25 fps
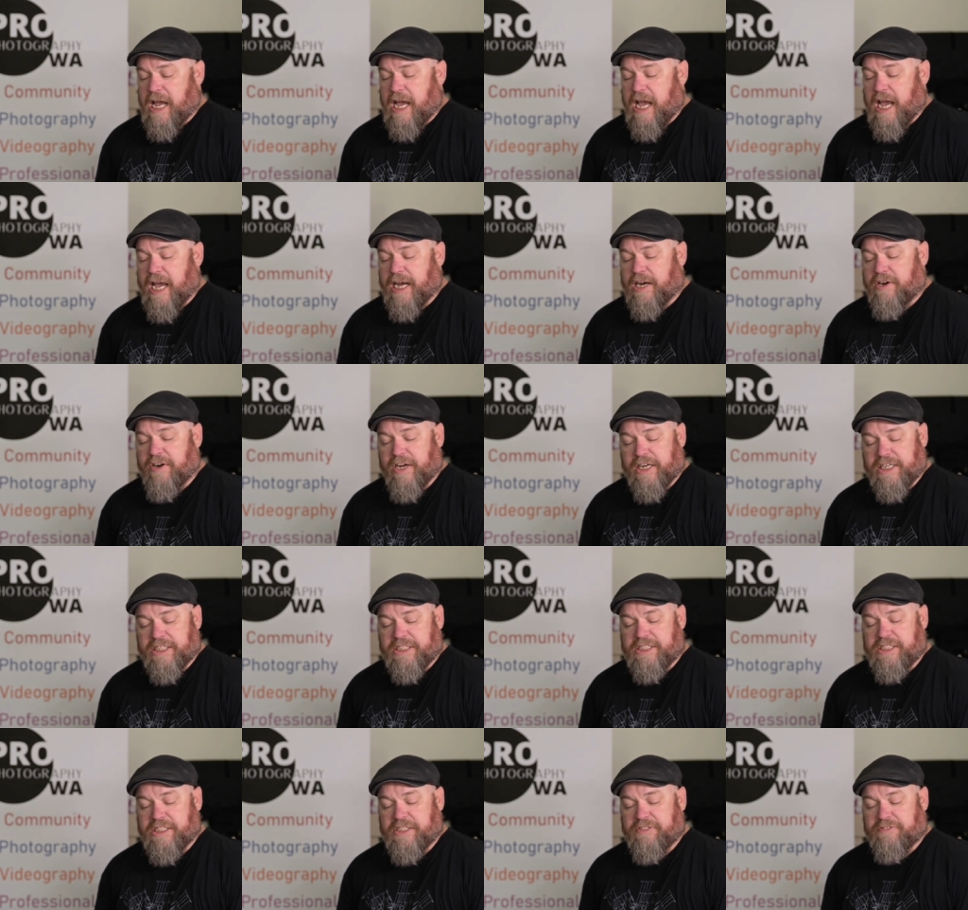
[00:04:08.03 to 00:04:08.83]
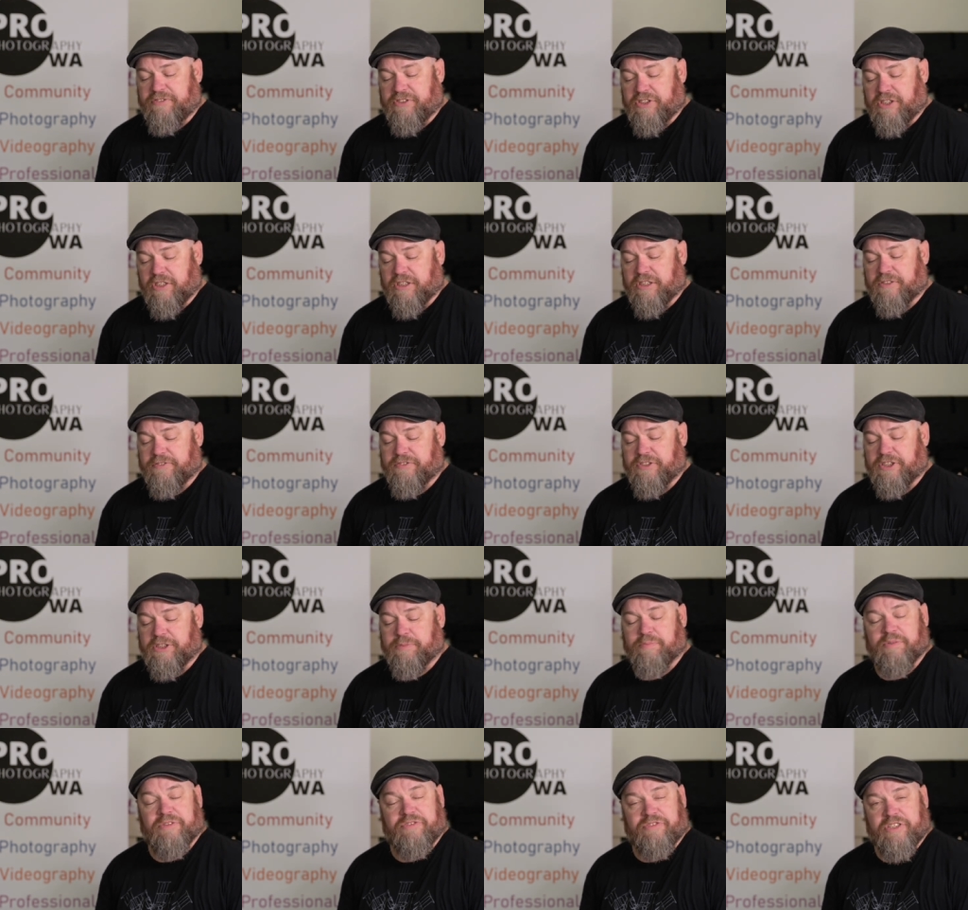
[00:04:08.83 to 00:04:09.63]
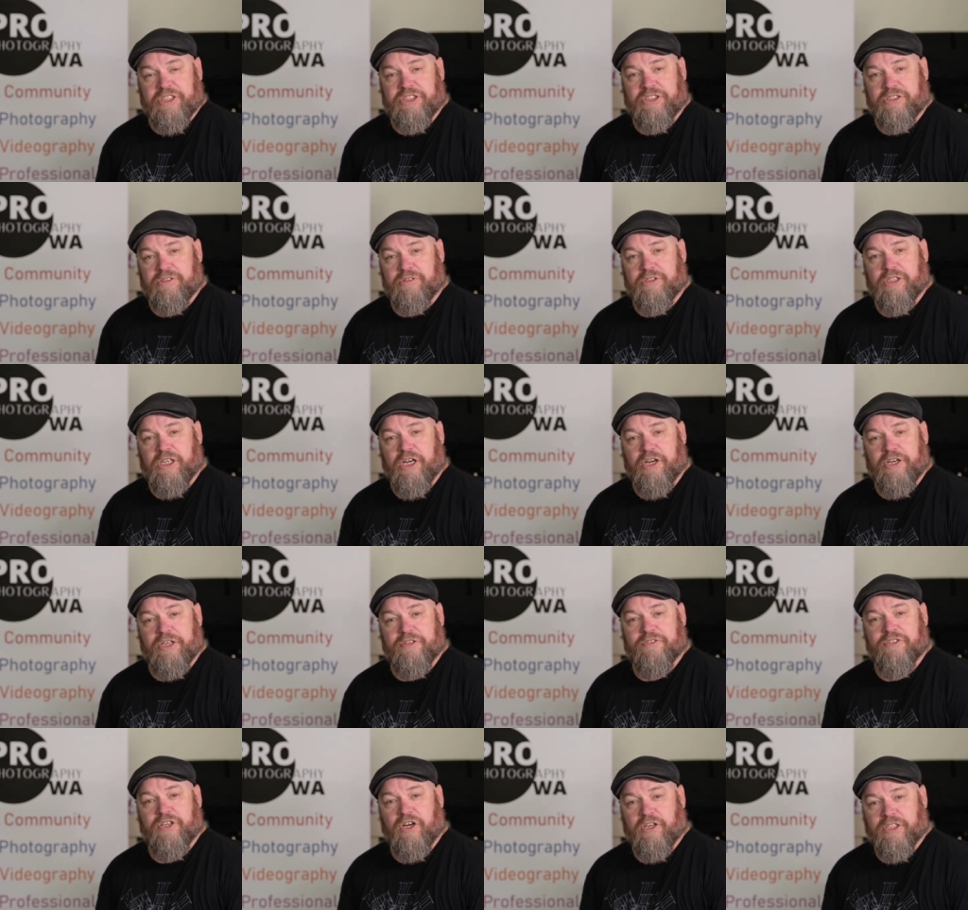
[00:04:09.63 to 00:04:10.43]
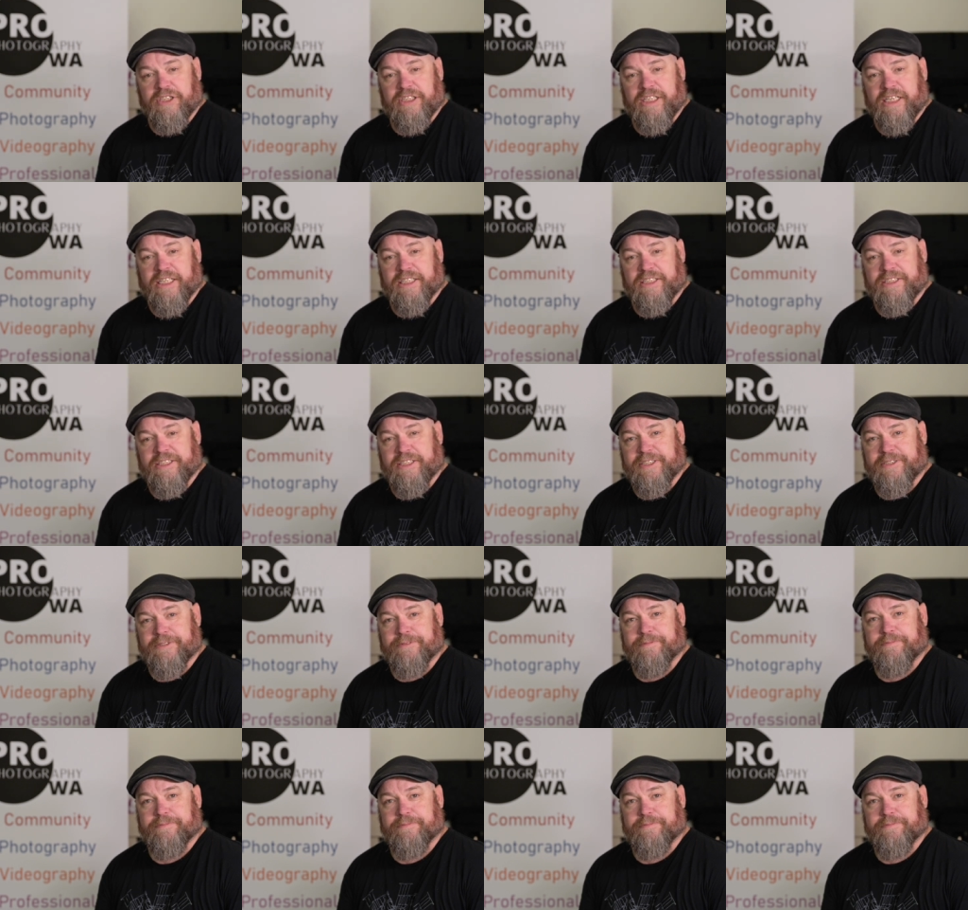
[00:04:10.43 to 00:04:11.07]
Accredited Photographer's Professional Code of Conduct.